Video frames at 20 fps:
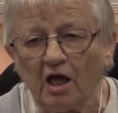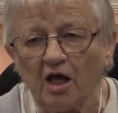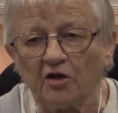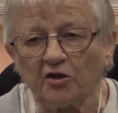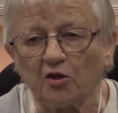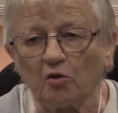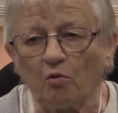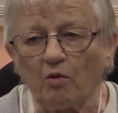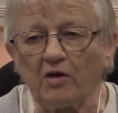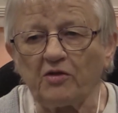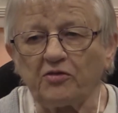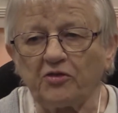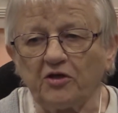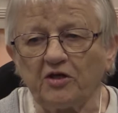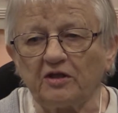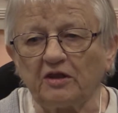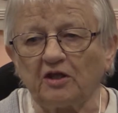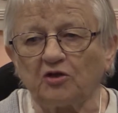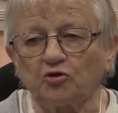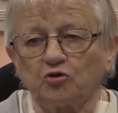the one thing
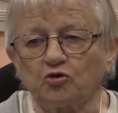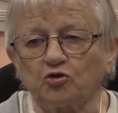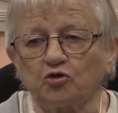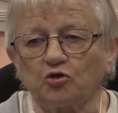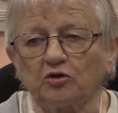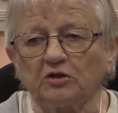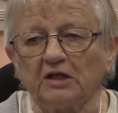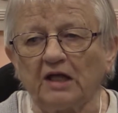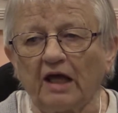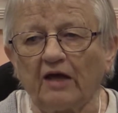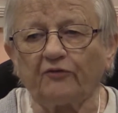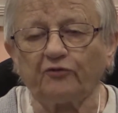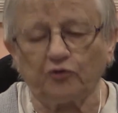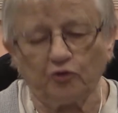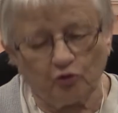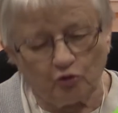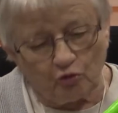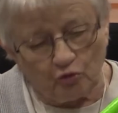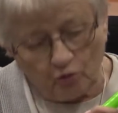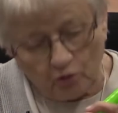that you shouldn't have to
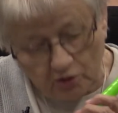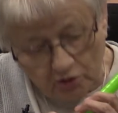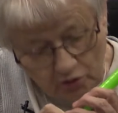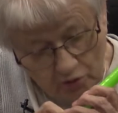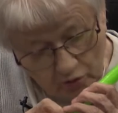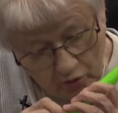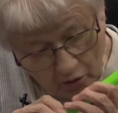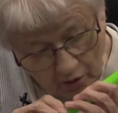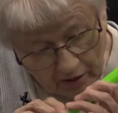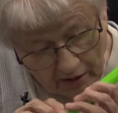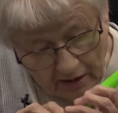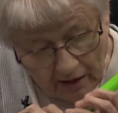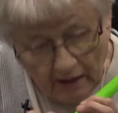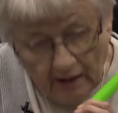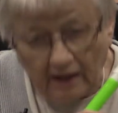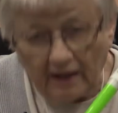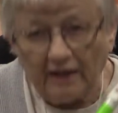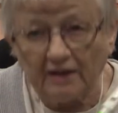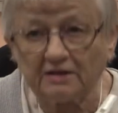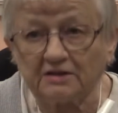do is look
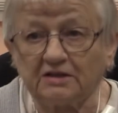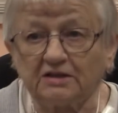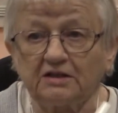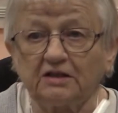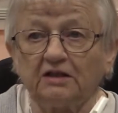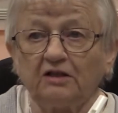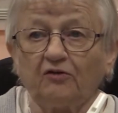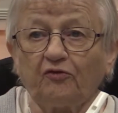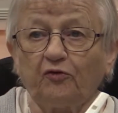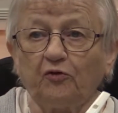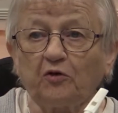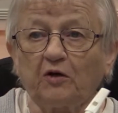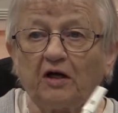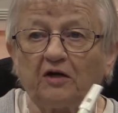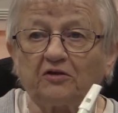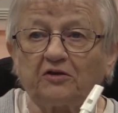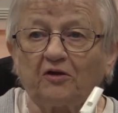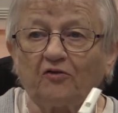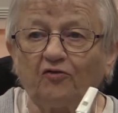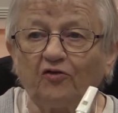and see if you
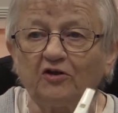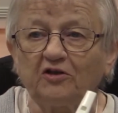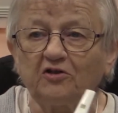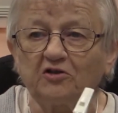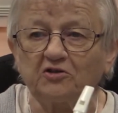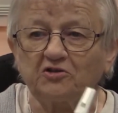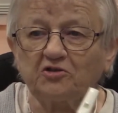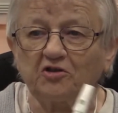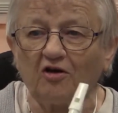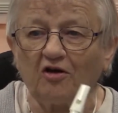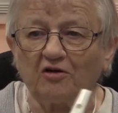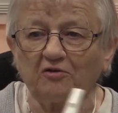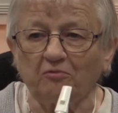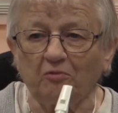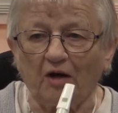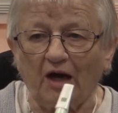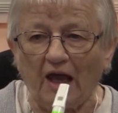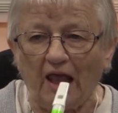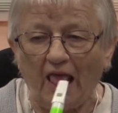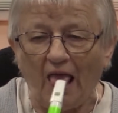got the fingers on
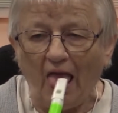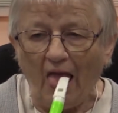right.